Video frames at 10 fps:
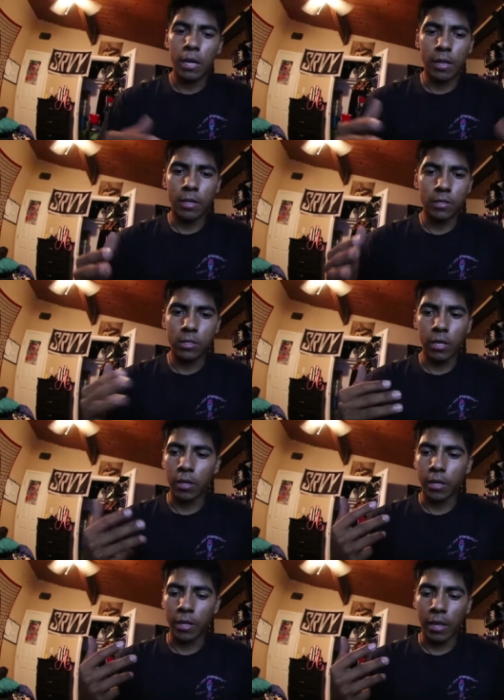and then see
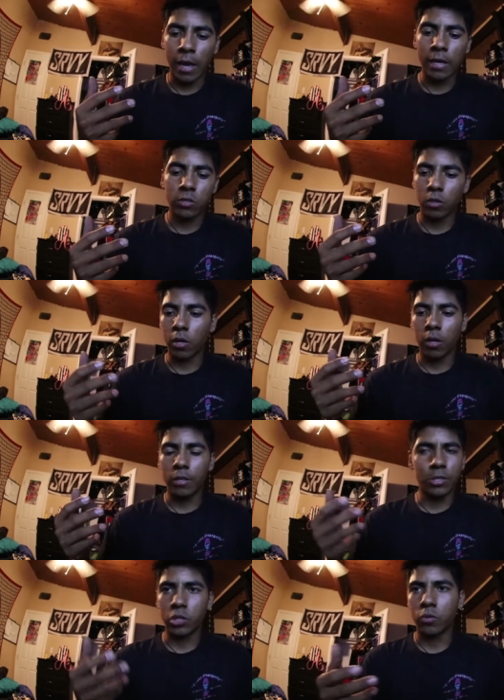how they last or
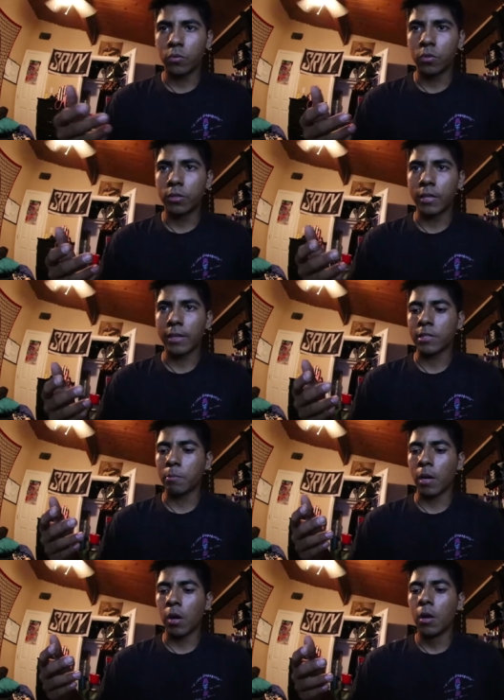uh, just test
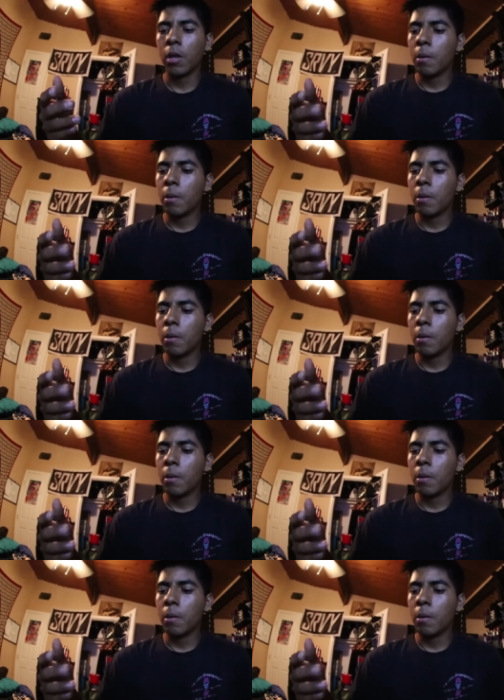them out.